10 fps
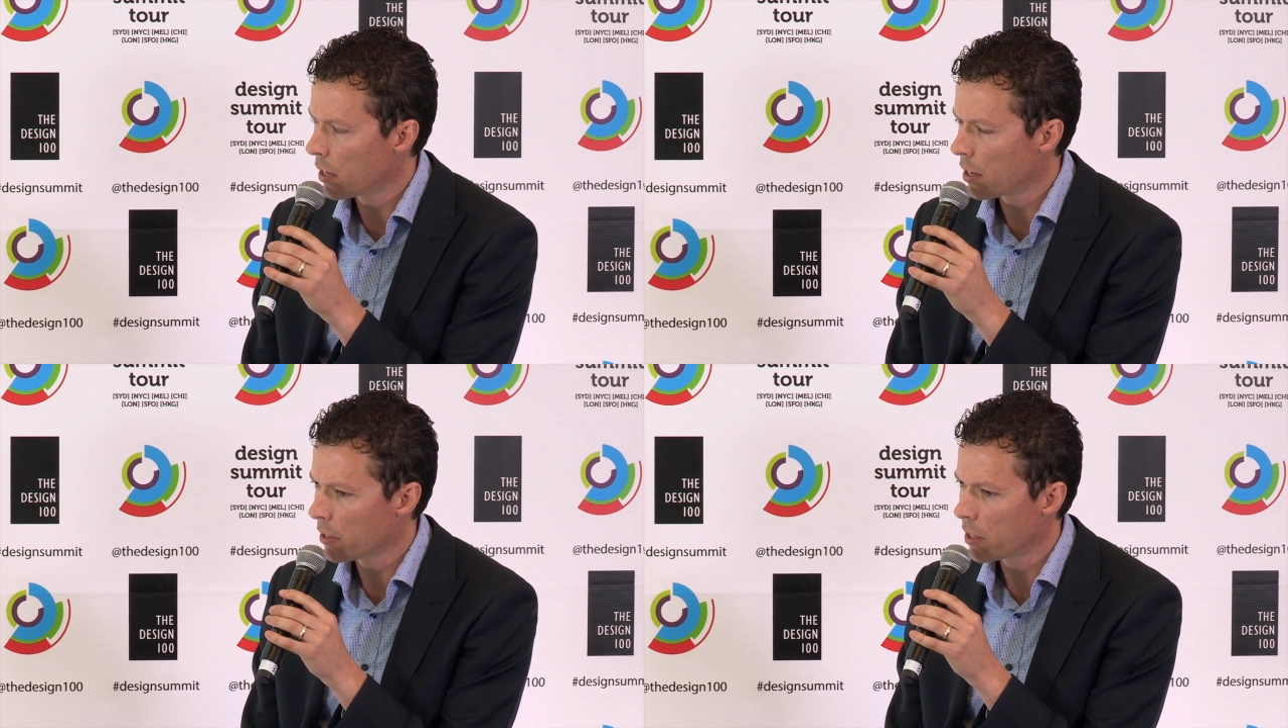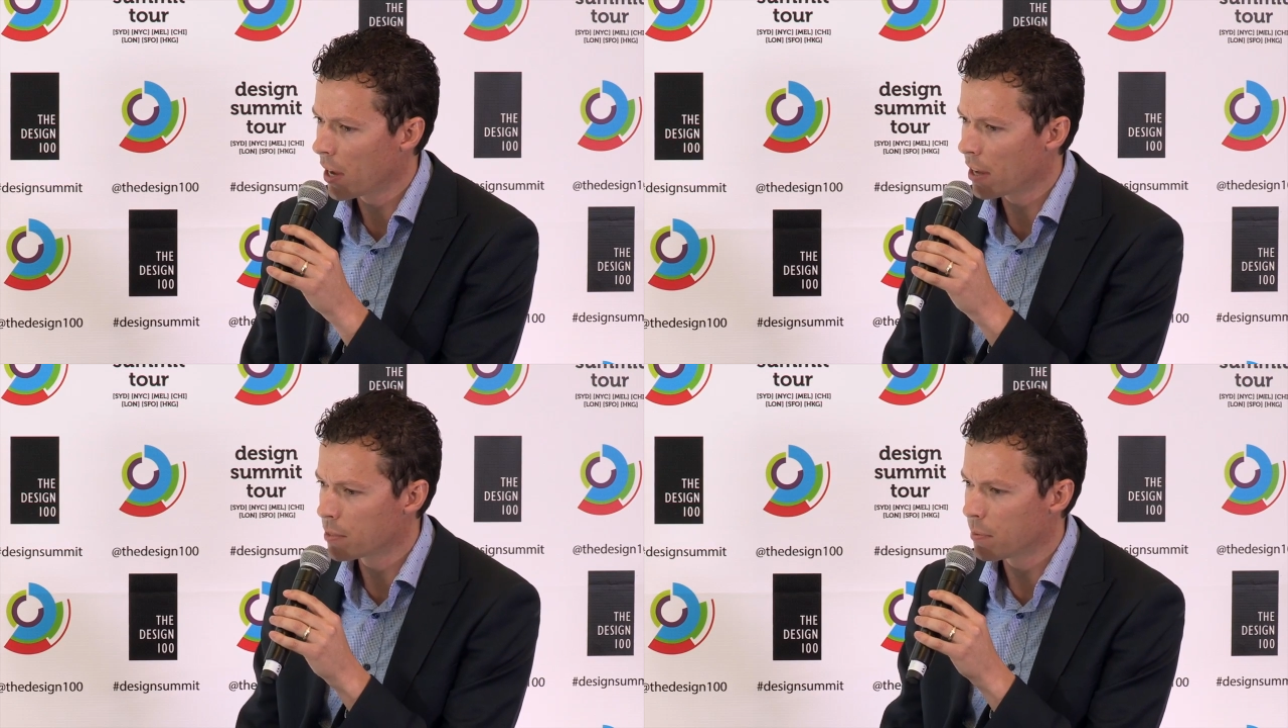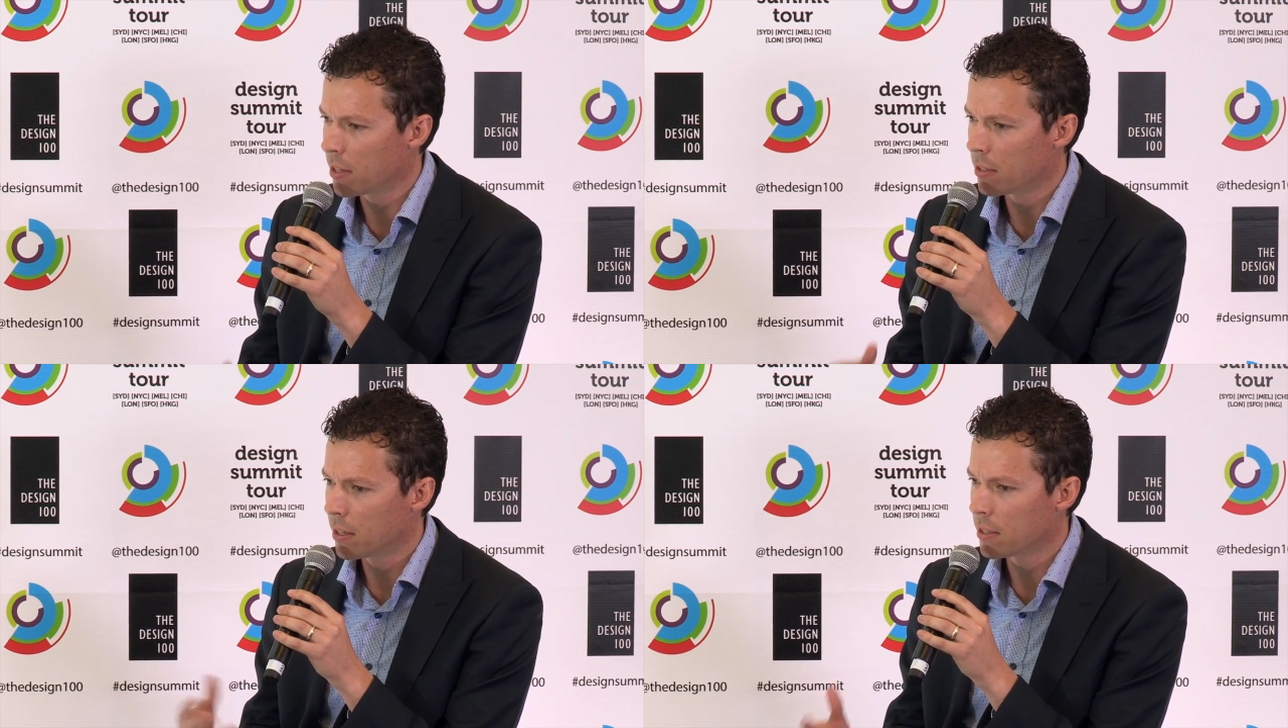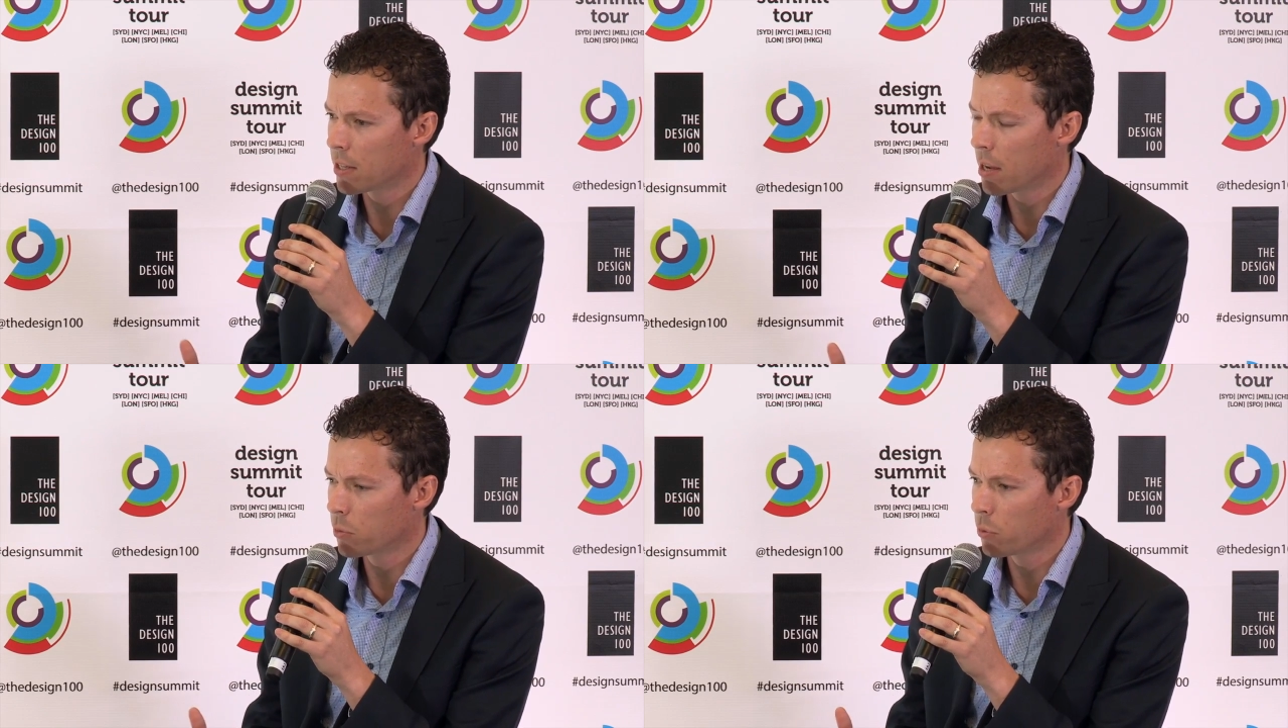There has been an
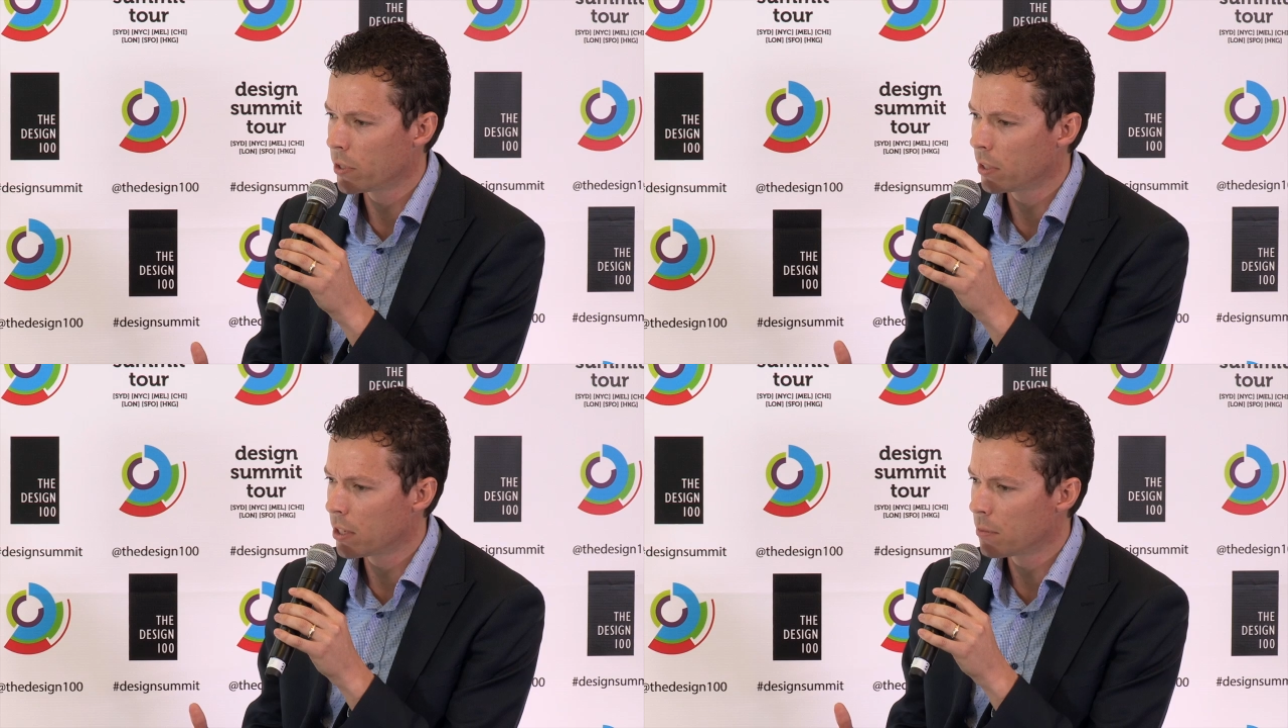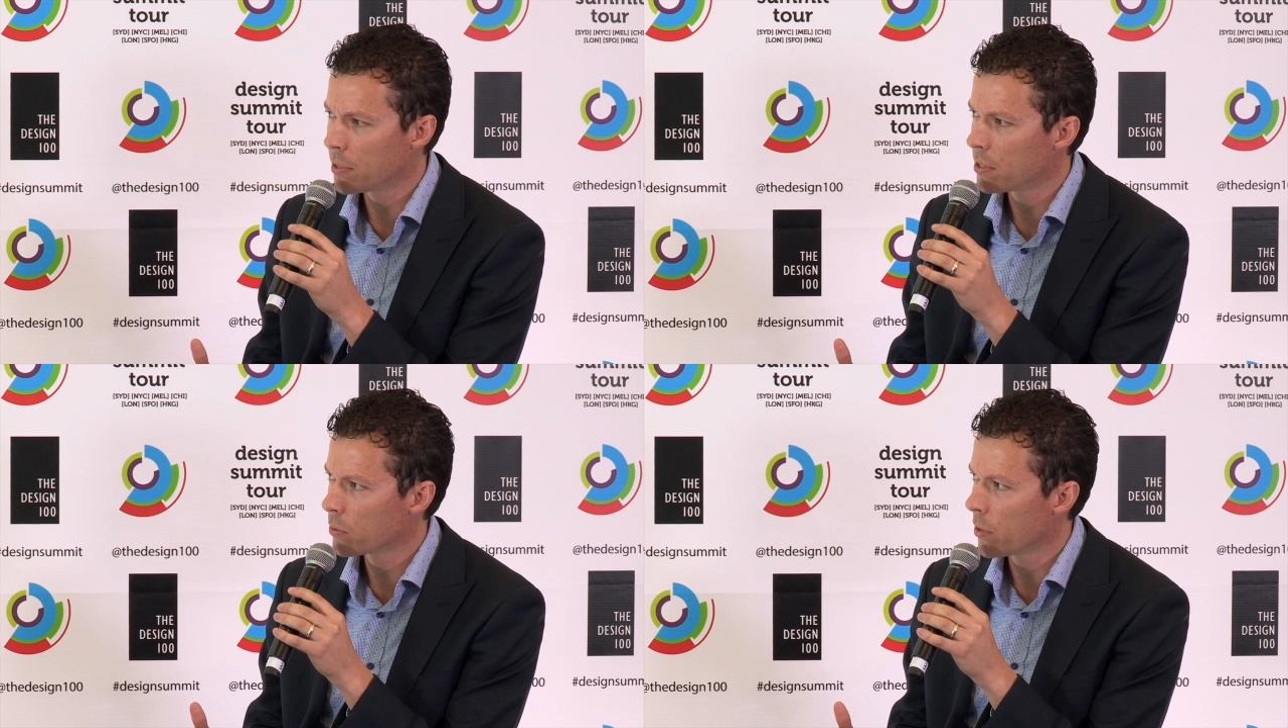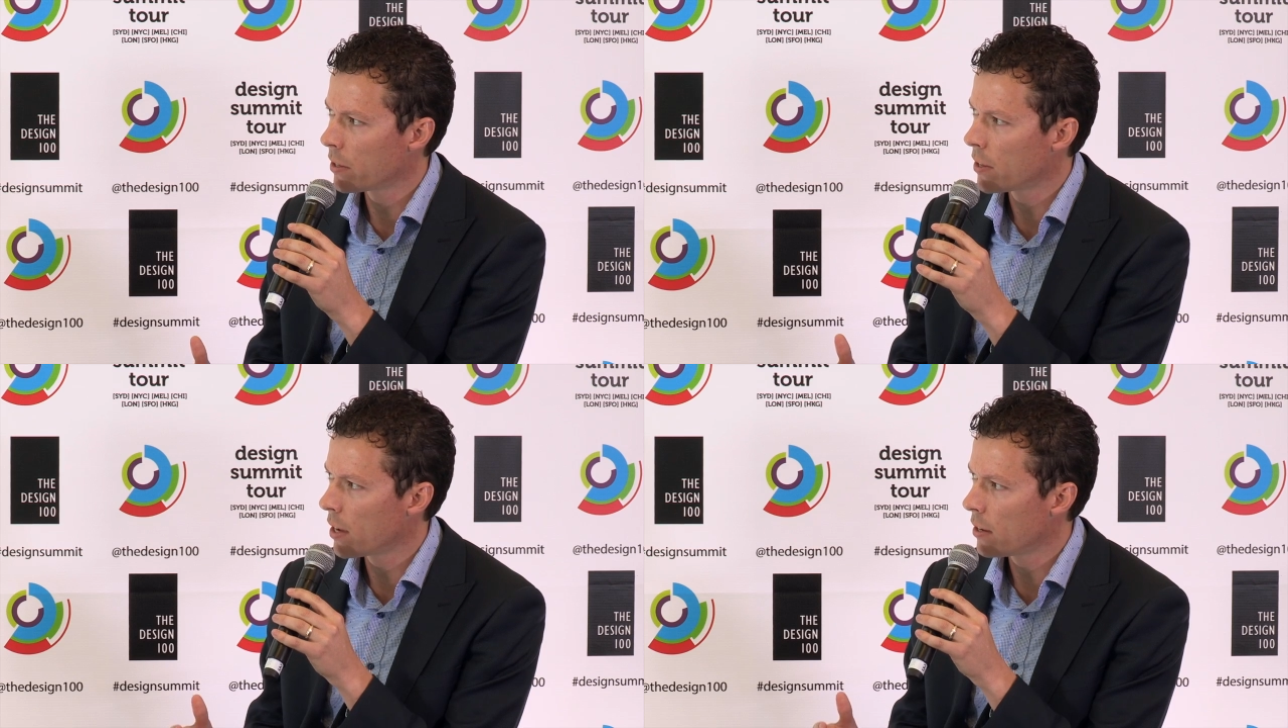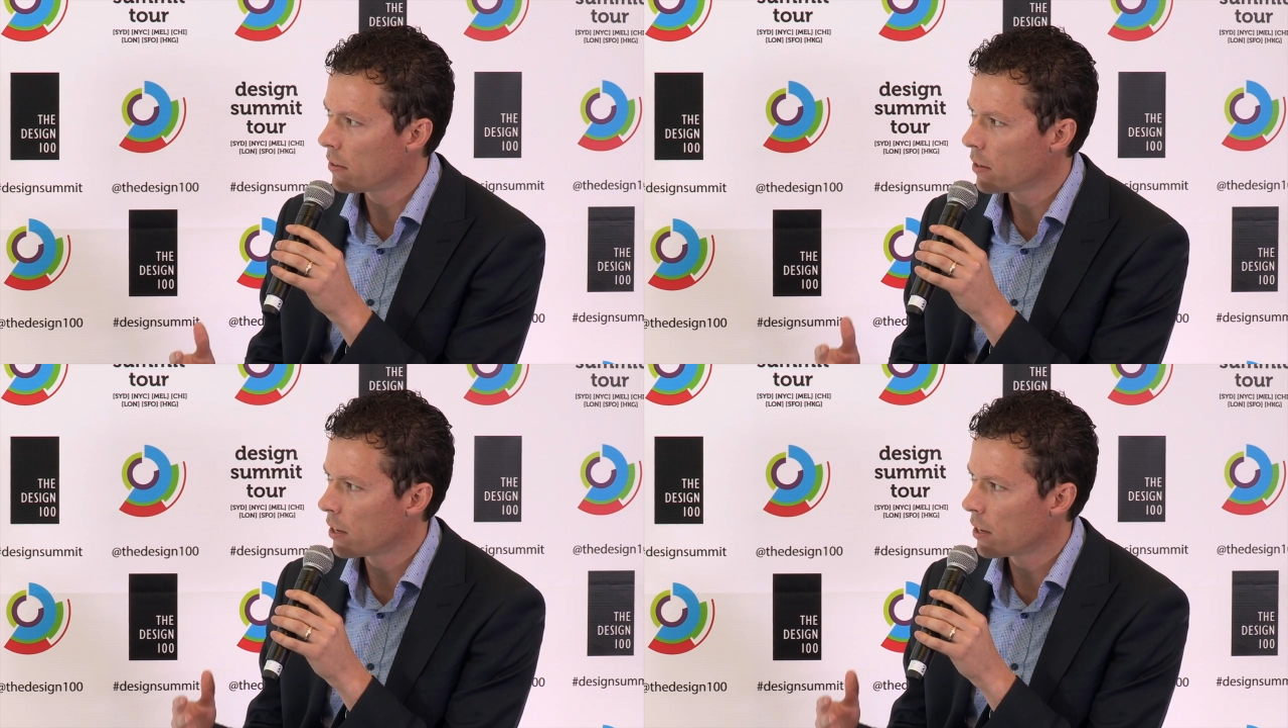example with Lindemans where they